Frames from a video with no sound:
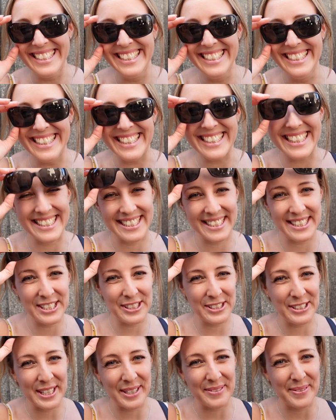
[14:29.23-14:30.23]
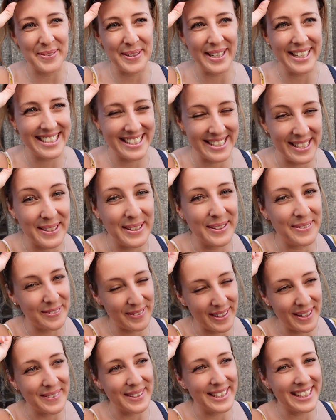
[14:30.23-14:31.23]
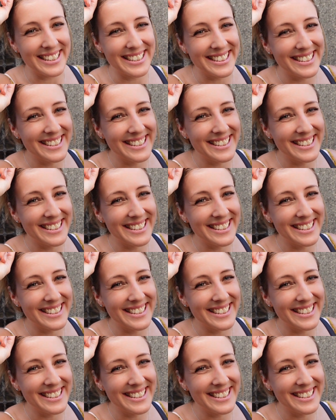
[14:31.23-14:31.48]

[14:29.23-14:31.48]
That's a sure giveaway to know you've found it.